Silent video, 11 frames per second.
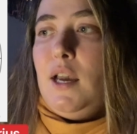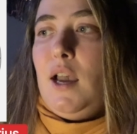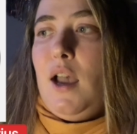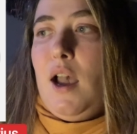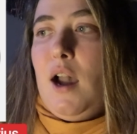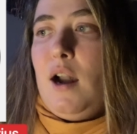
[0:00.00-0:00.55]

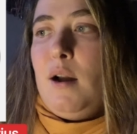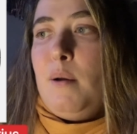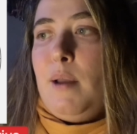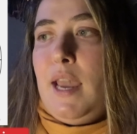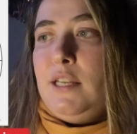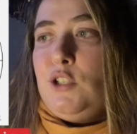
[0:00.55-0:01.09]

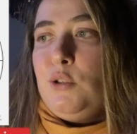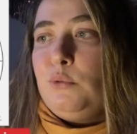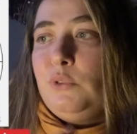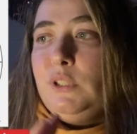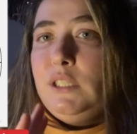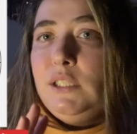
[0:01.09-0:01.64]
and to
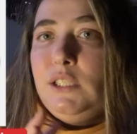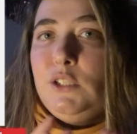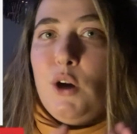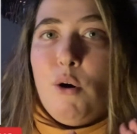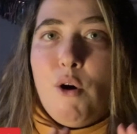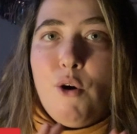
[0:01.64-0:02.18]
really
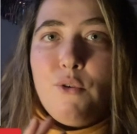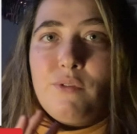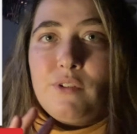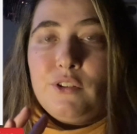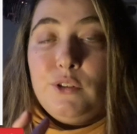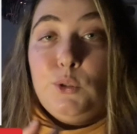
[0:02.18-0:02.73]
go
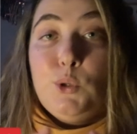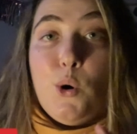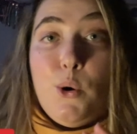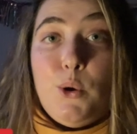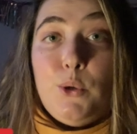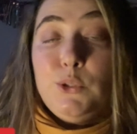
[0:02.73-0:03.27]
over the
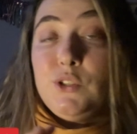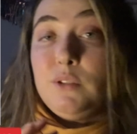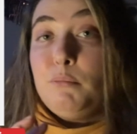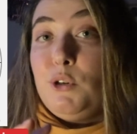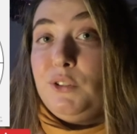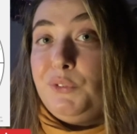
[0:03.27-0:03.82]
goals,
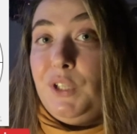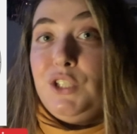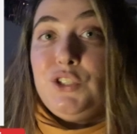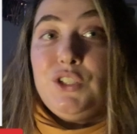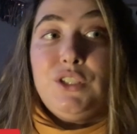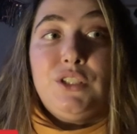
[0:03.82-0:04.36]

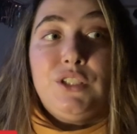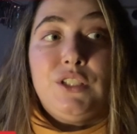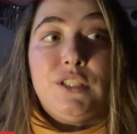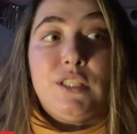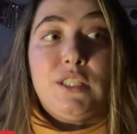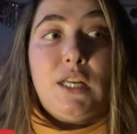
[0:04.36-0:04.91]

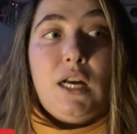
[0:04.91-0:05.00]
motivations,